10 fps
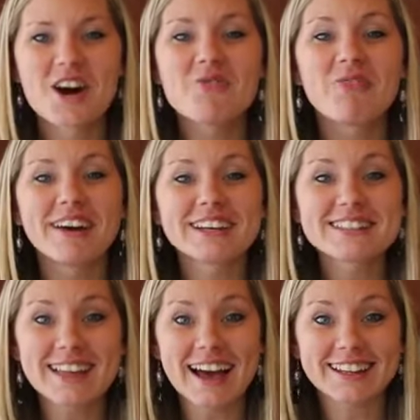What
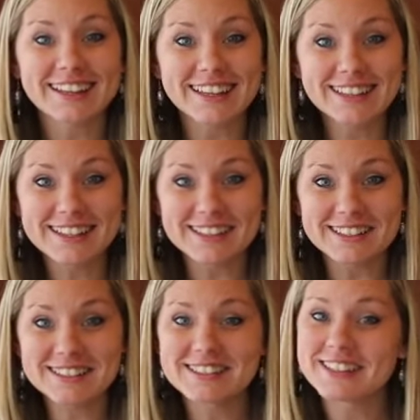exactly
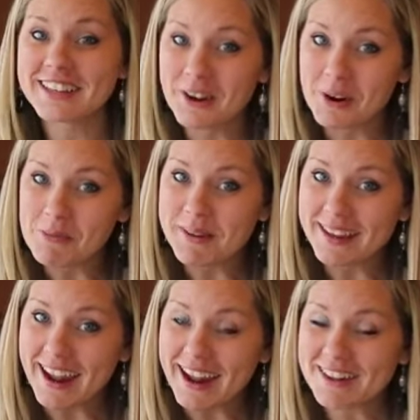is an
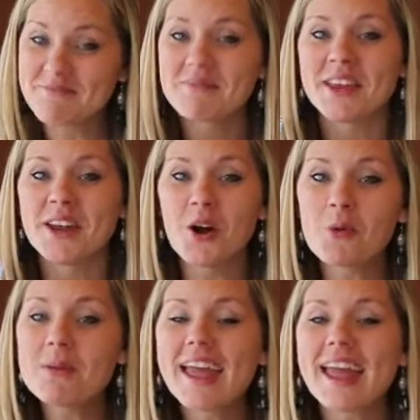OPK? An
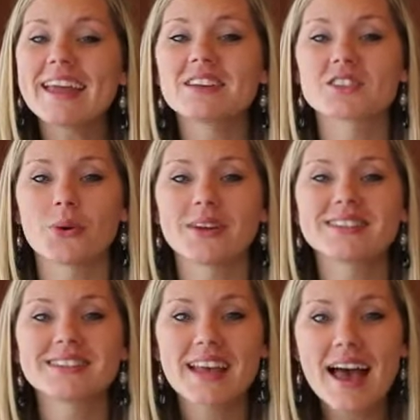OPK is going
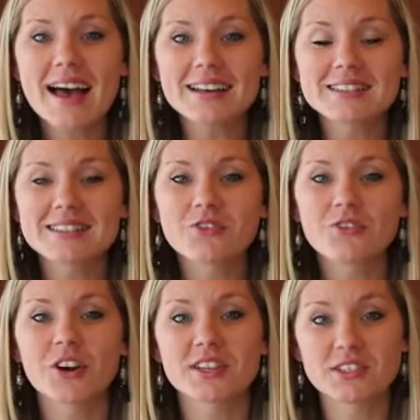to test
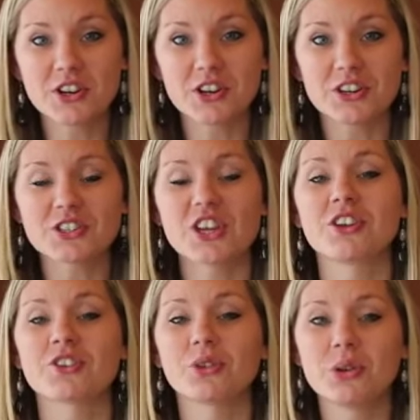for a surge
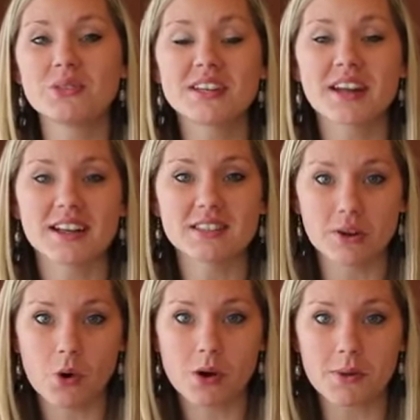in your
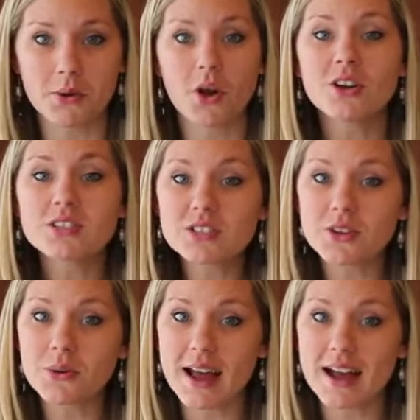luteinizing hormone, also
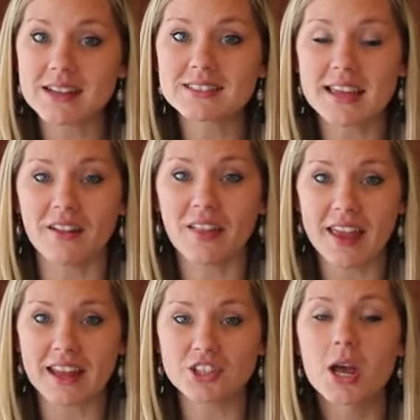known as
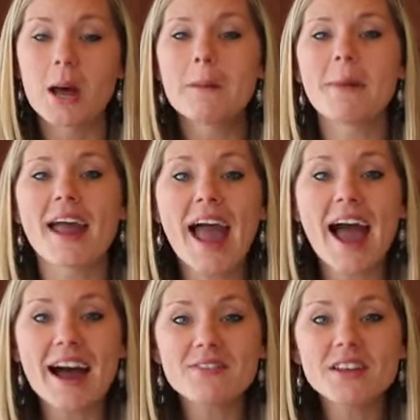LH. By
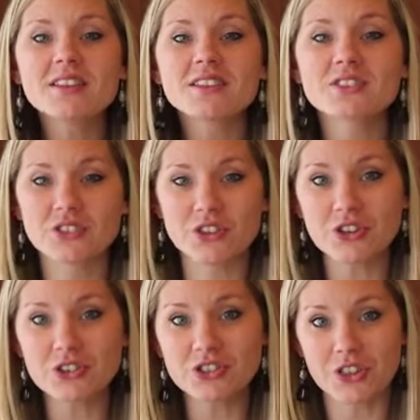having this
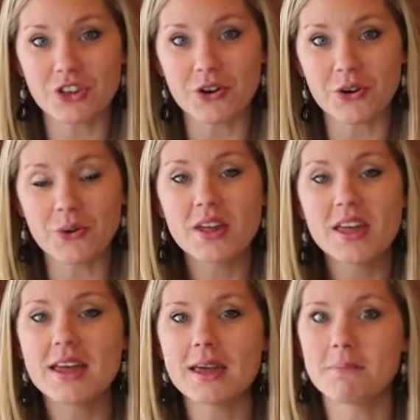surge though,
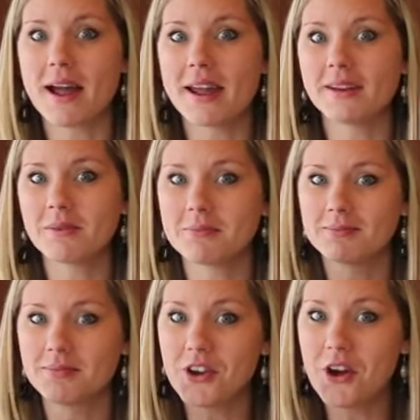and by
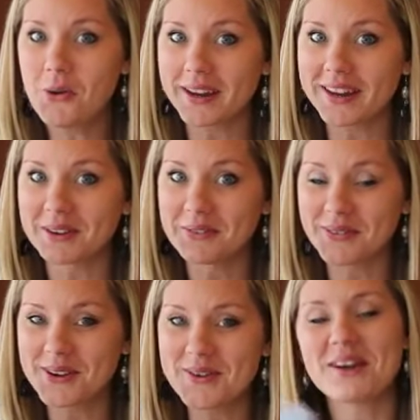knowing
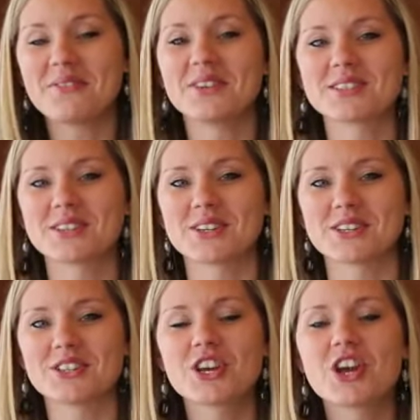when you have the
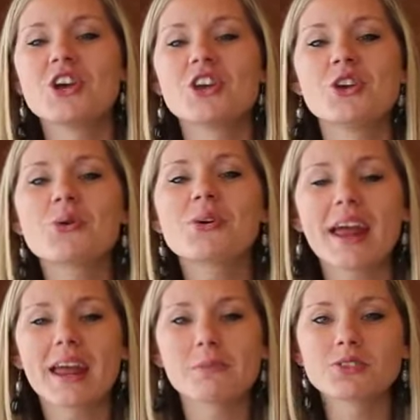surge, you are
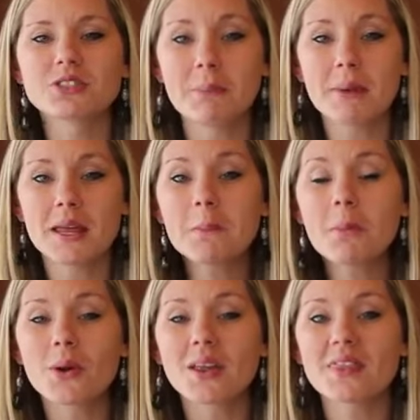able to
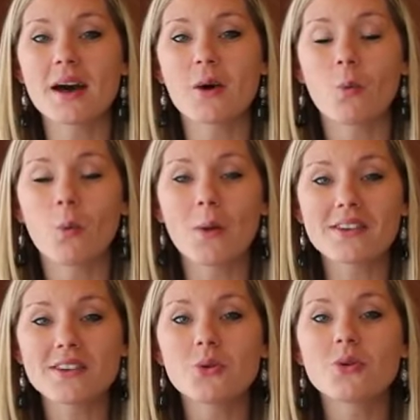pinpoint that
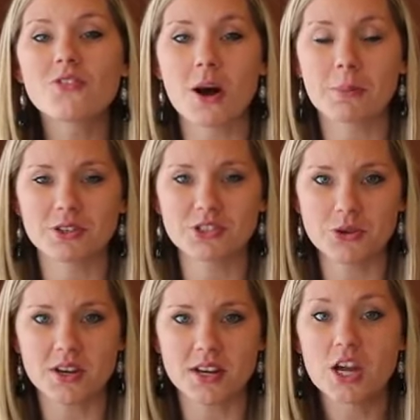window of
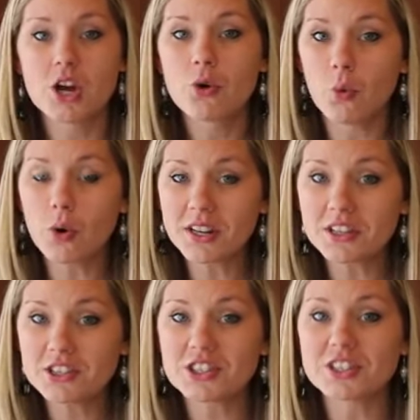opportunity,
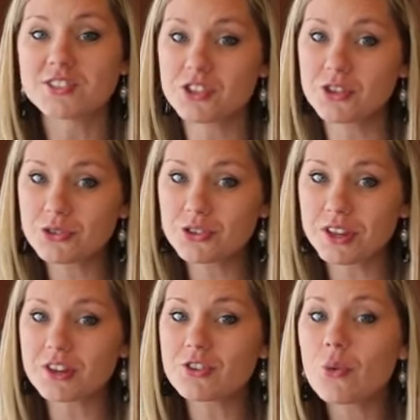which is
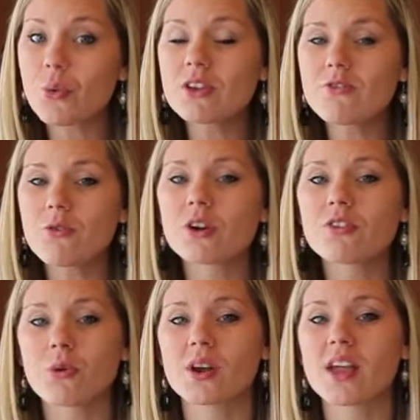usually 24
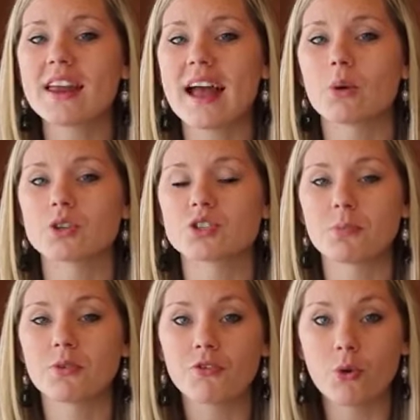to 48 hours
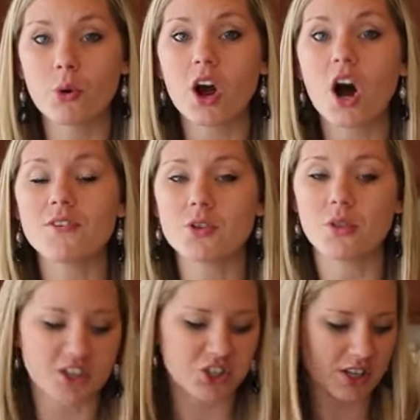before
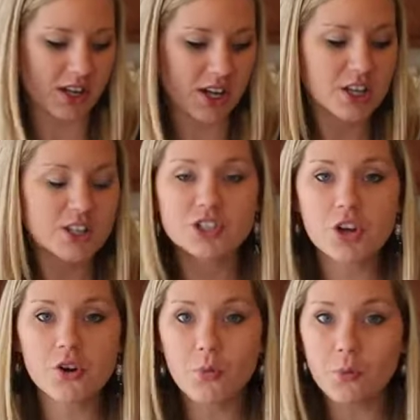ovulation.
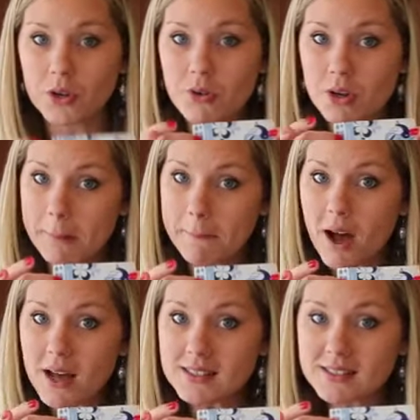So when you get a
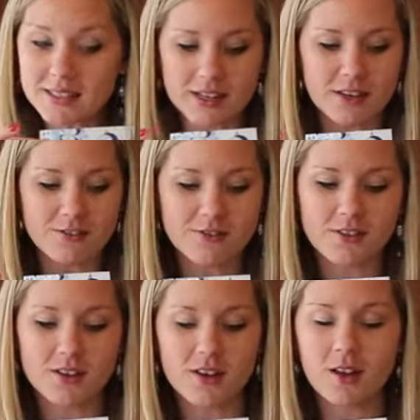
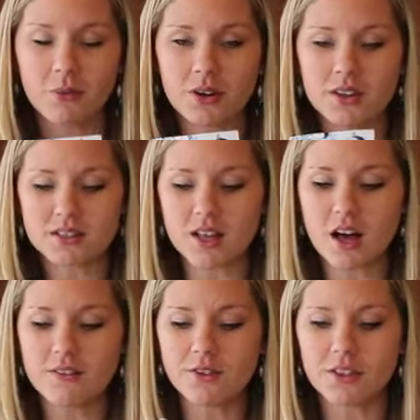positive on one of these
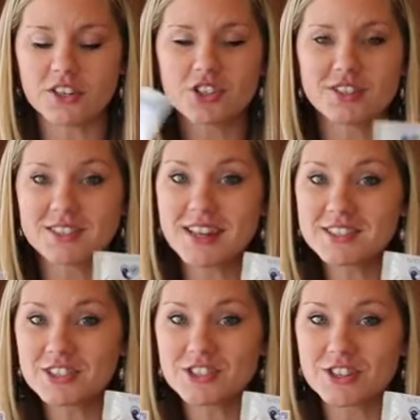ovulation
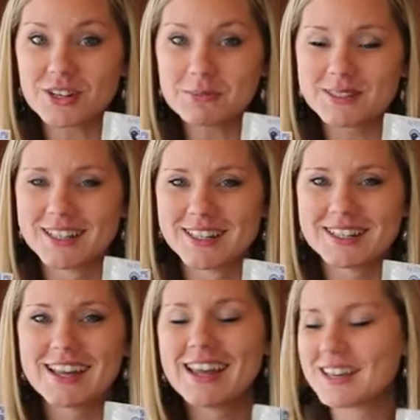test strips,
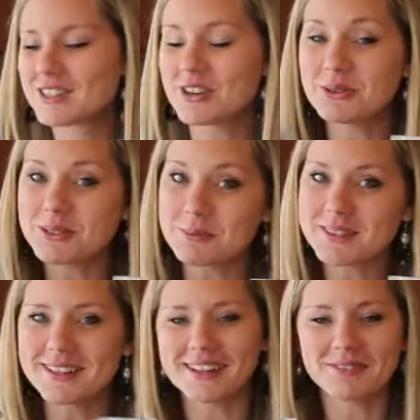sorry, it was
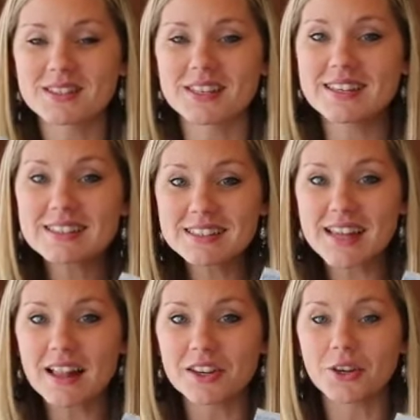upside down, it's
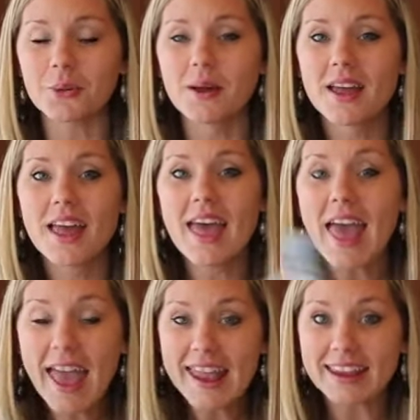telling you,
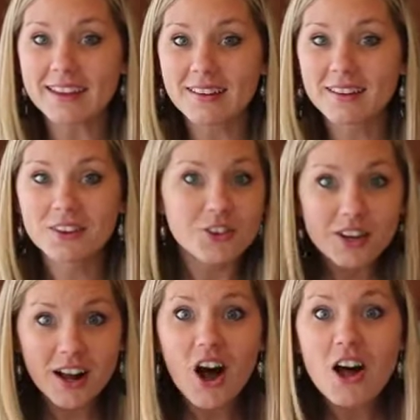hey, you're
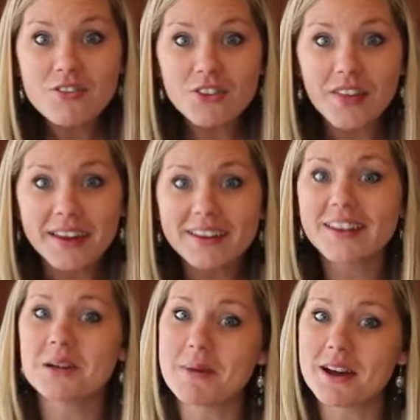going to ovulate
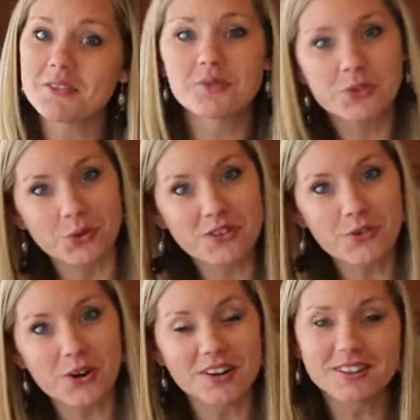in about
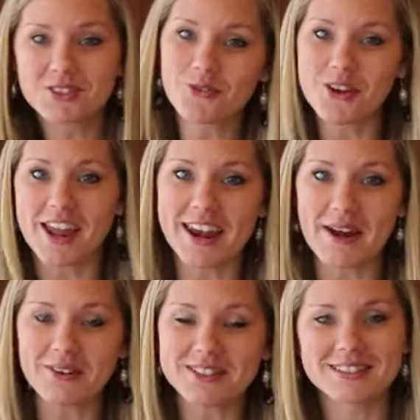24 to 48
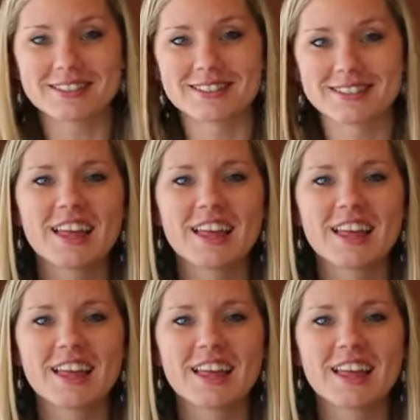hours.